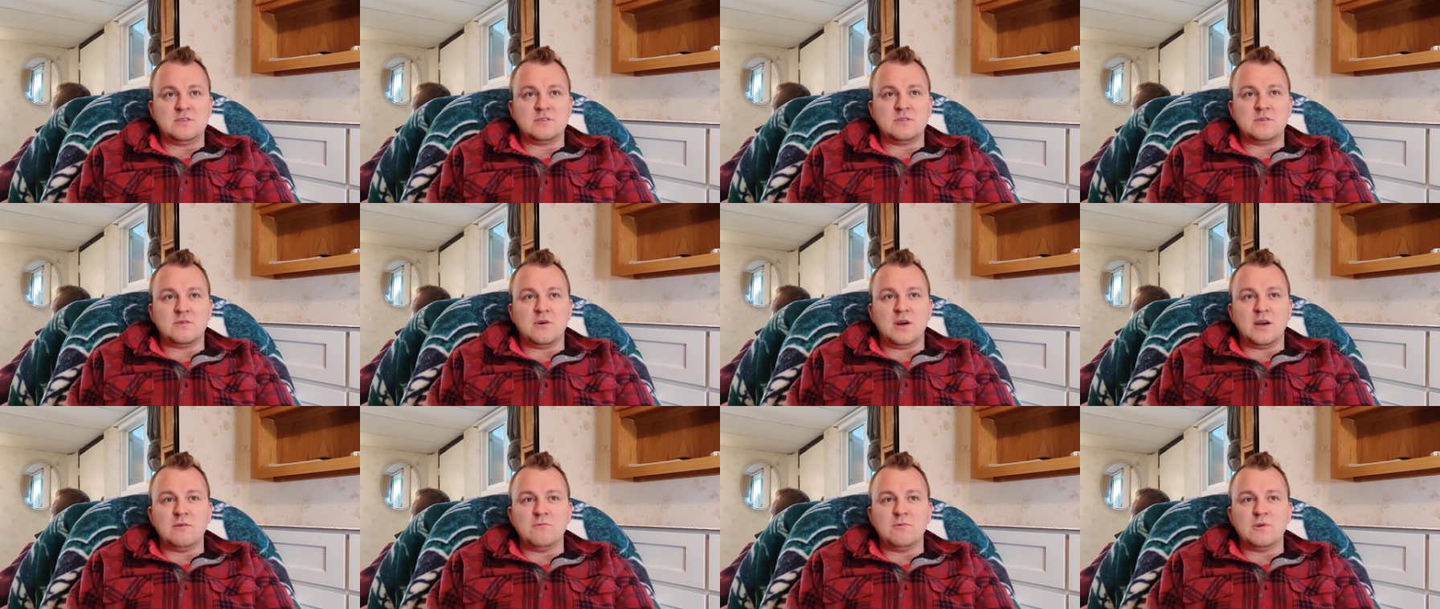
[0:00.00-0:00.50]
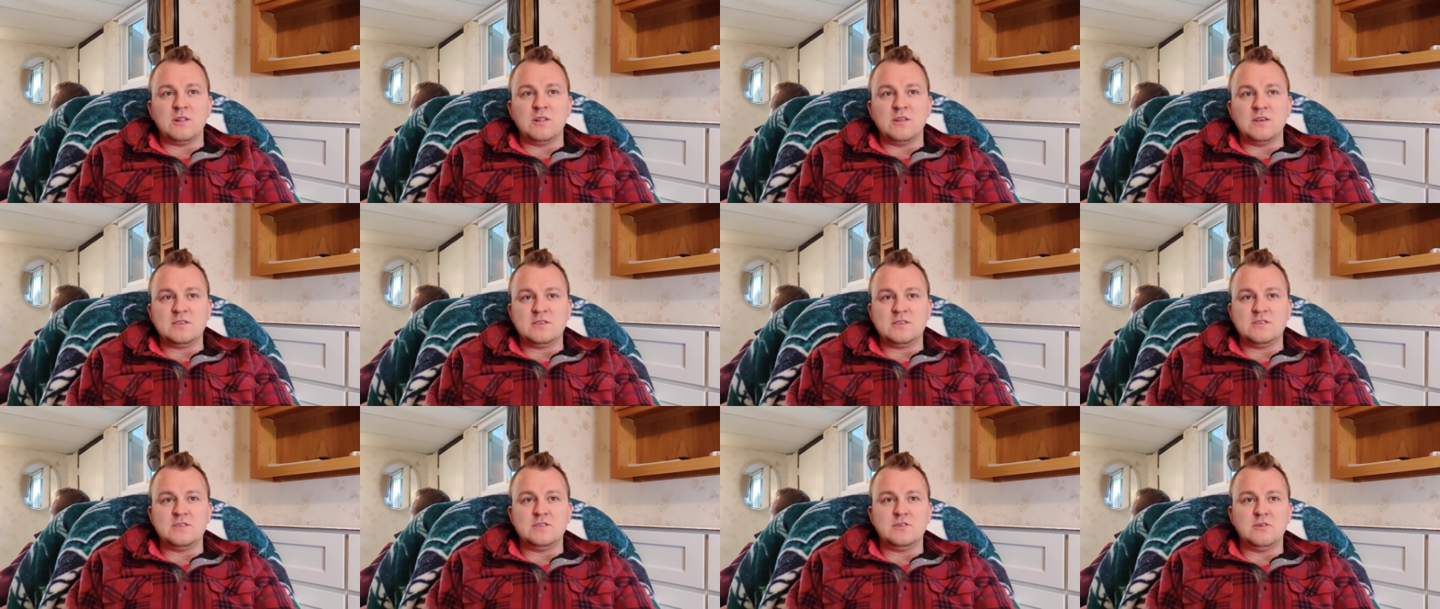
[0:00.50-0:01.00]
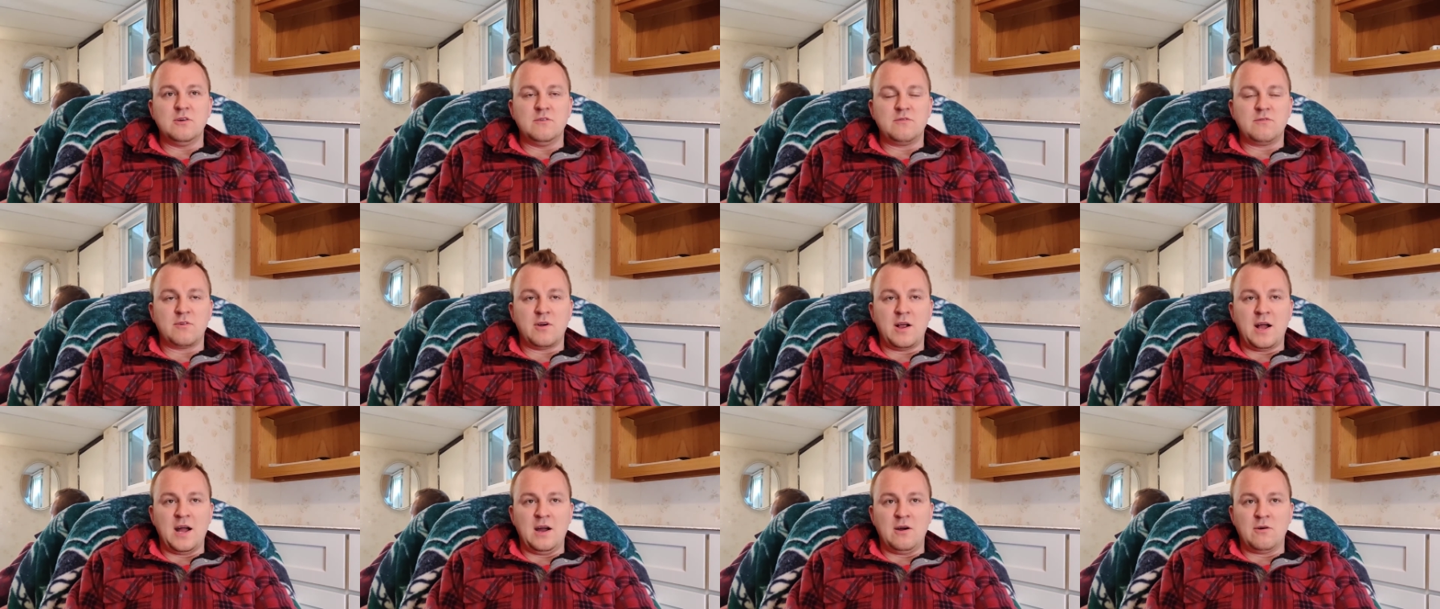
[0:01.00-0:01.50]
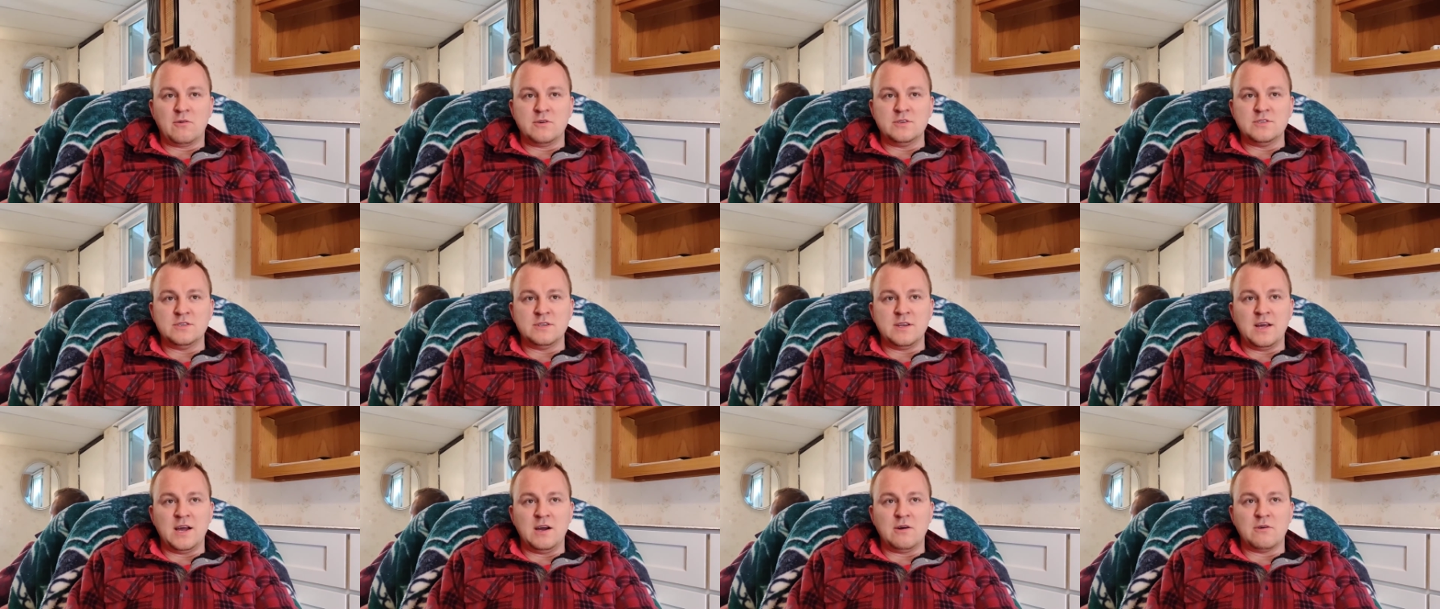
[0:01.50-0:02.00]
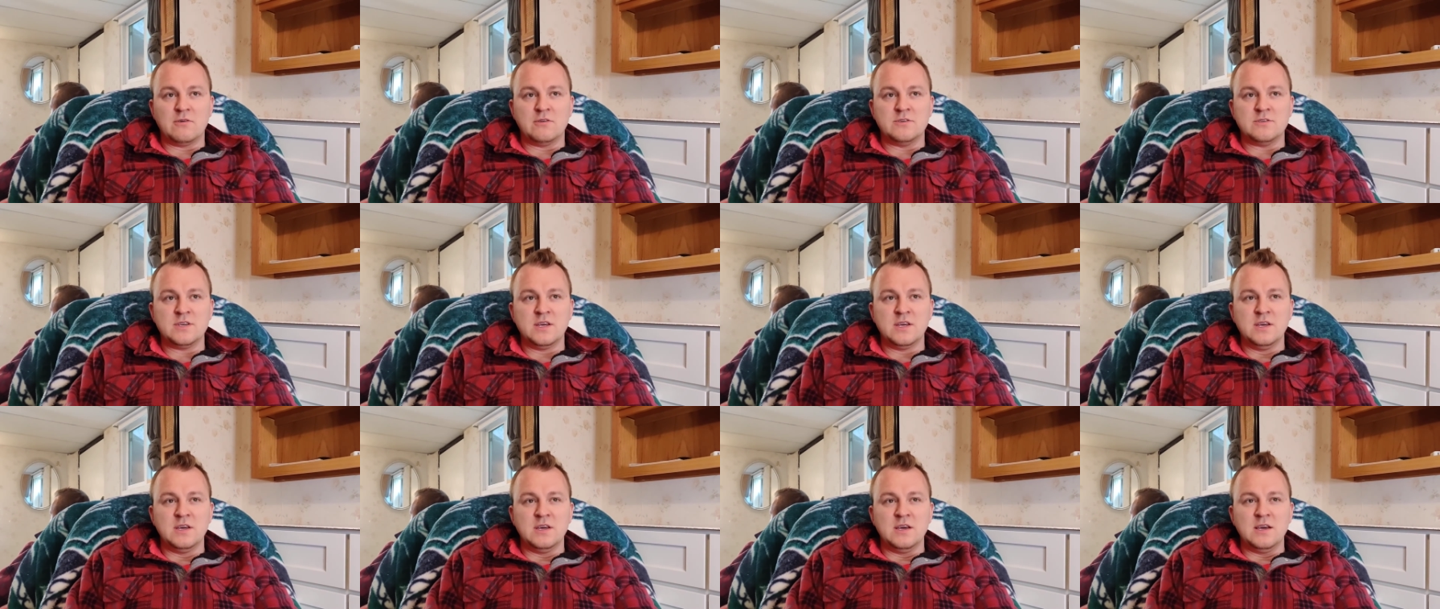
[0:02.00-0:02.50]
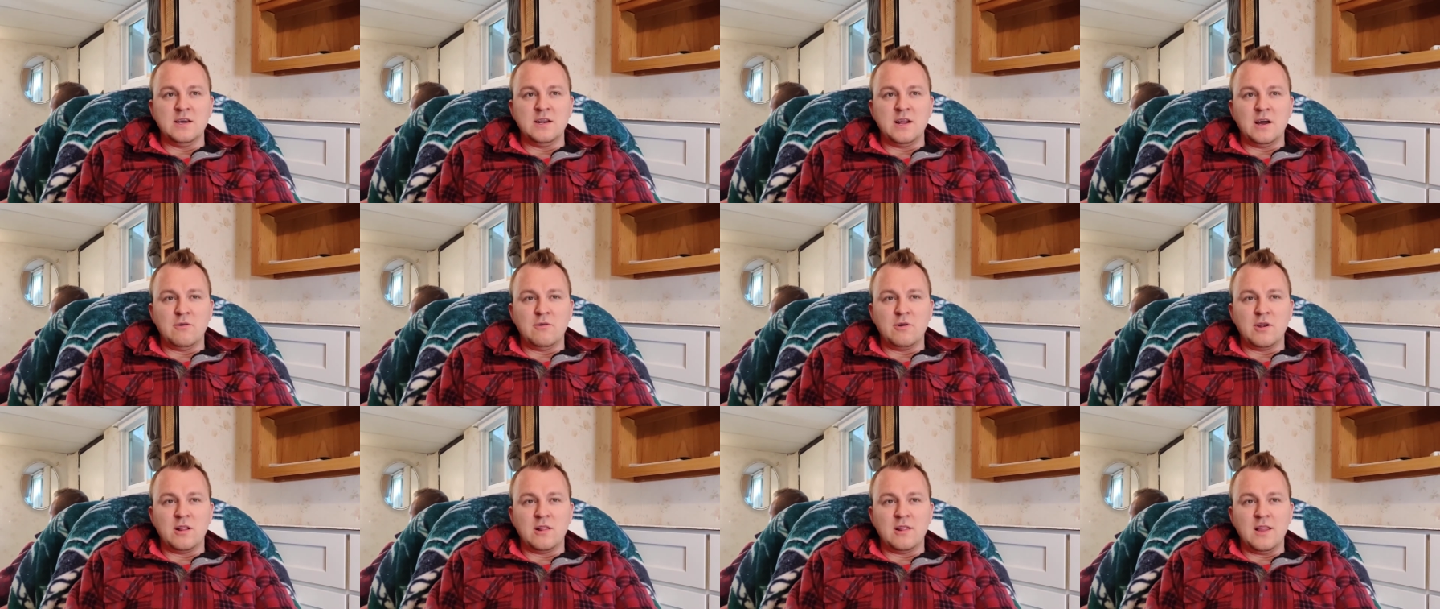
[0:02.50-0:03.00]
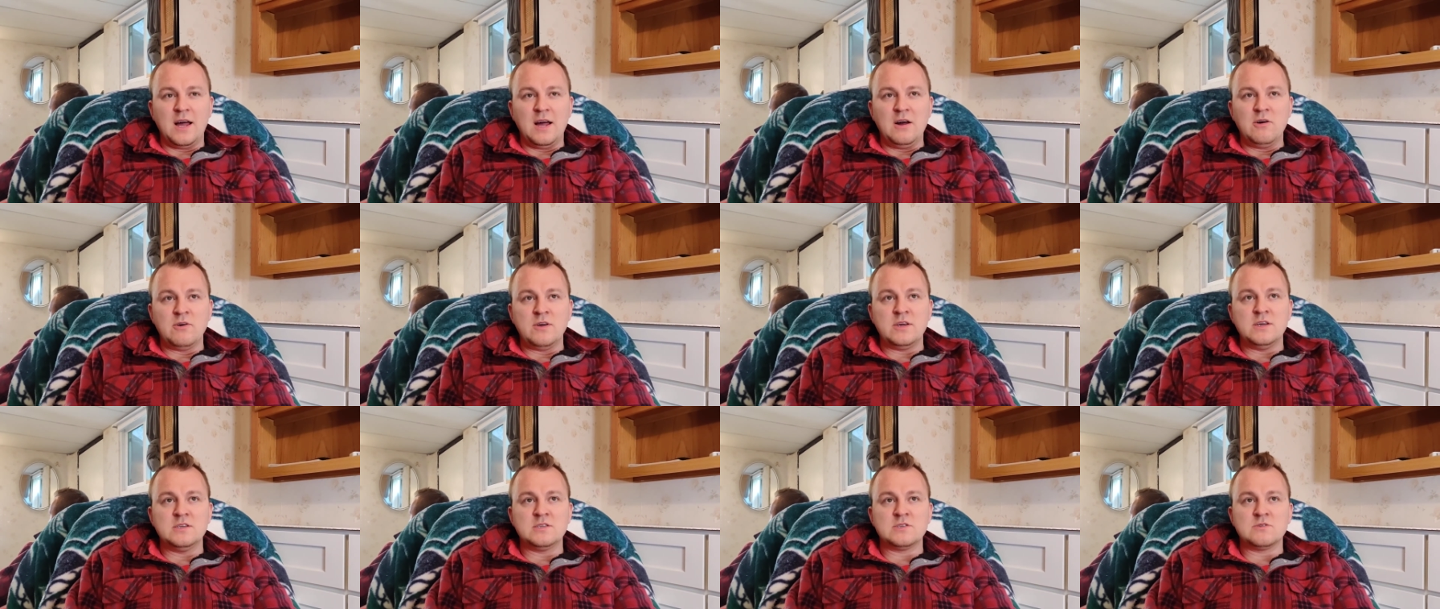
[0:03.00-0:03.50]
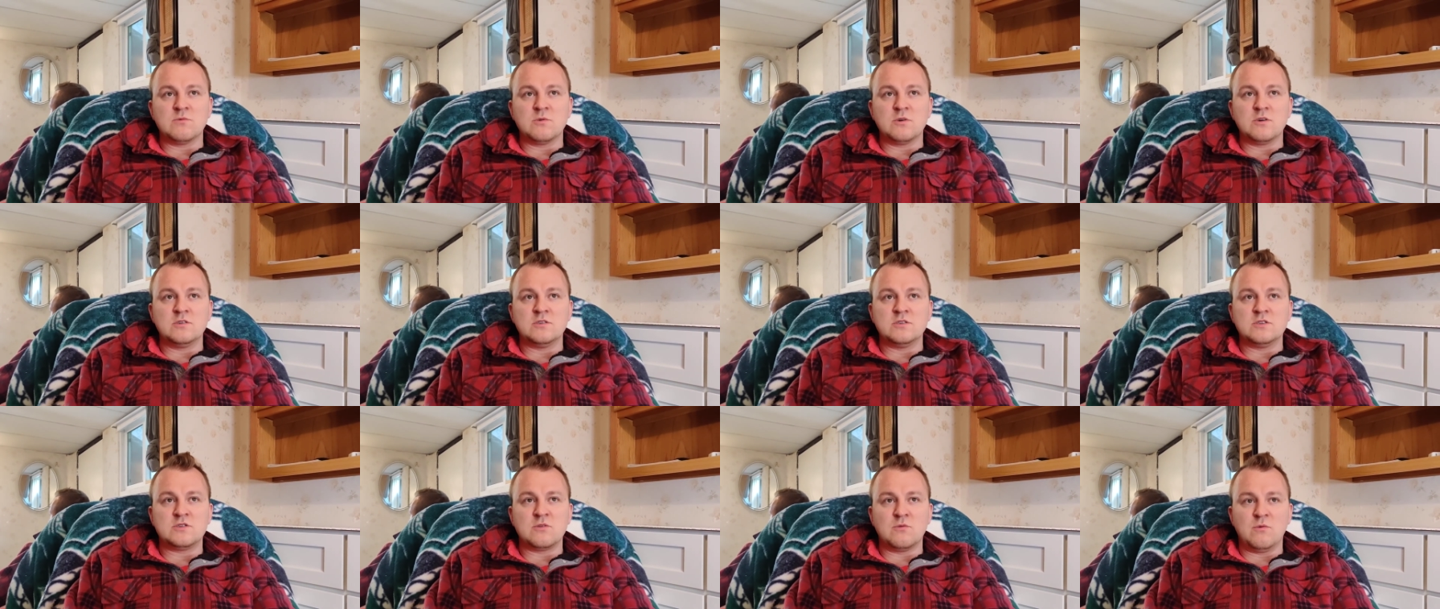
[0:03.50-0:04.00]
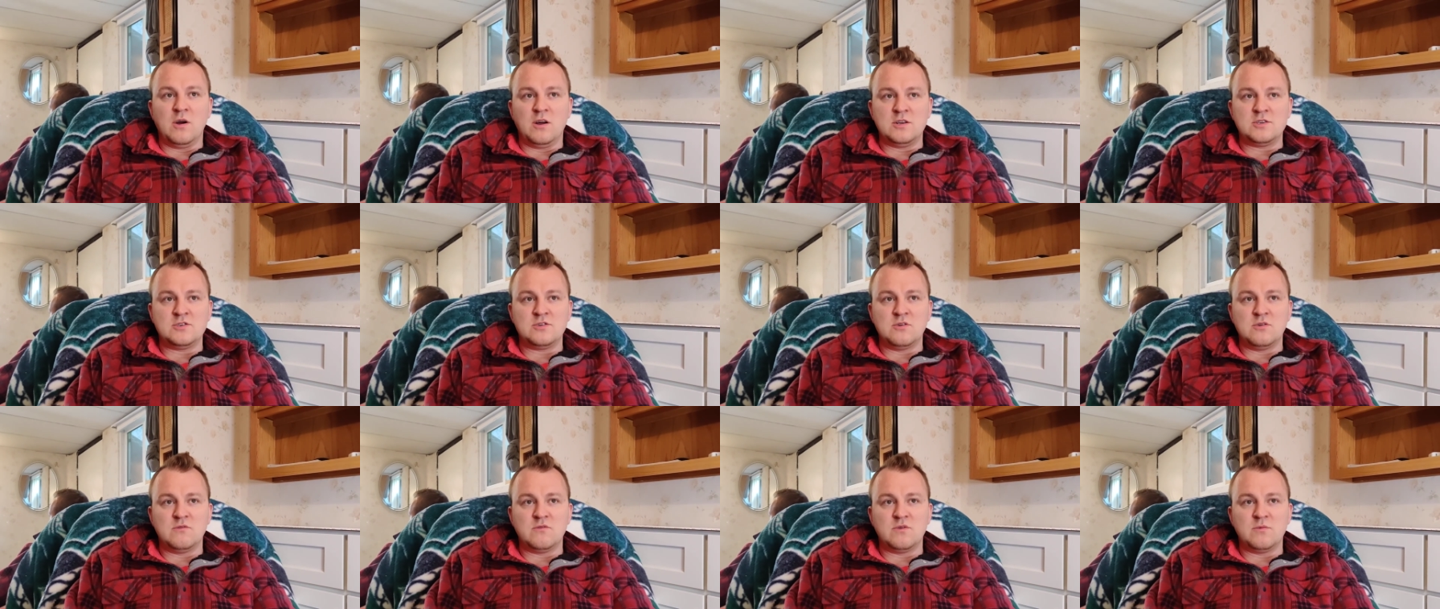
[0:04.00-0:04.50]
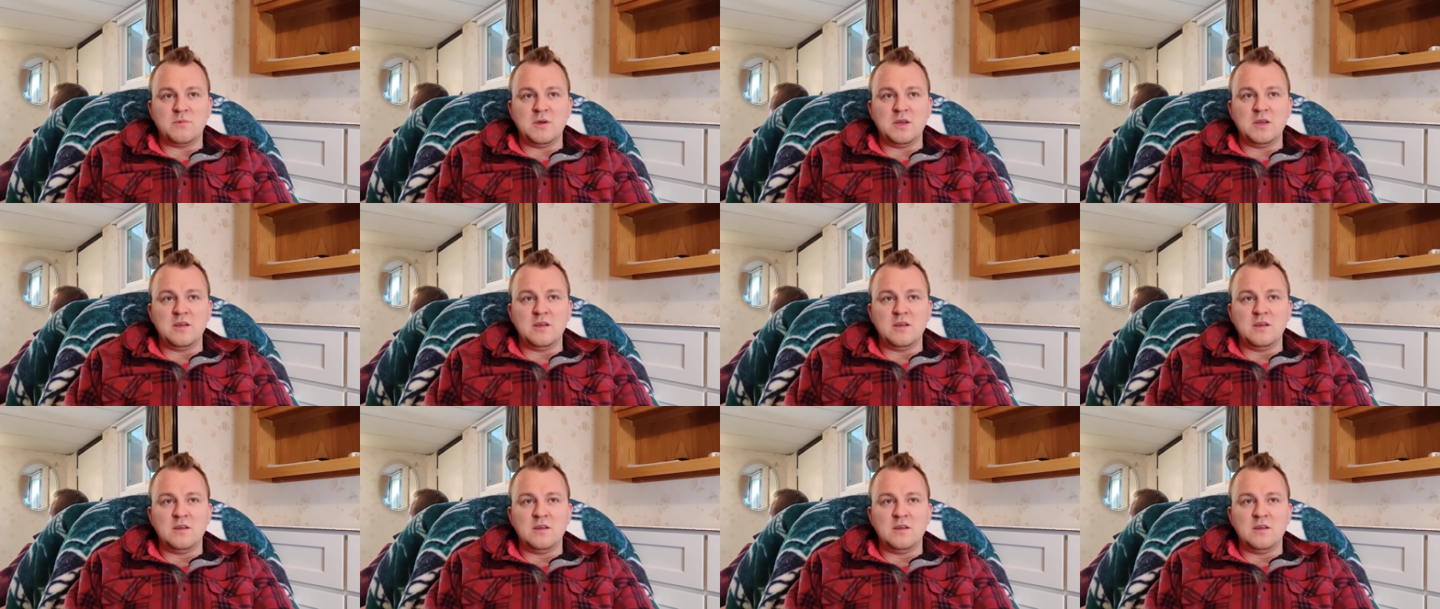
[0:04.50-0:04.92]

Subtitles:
So I would listen to it for hours and hours and I would allow his words to wash over me.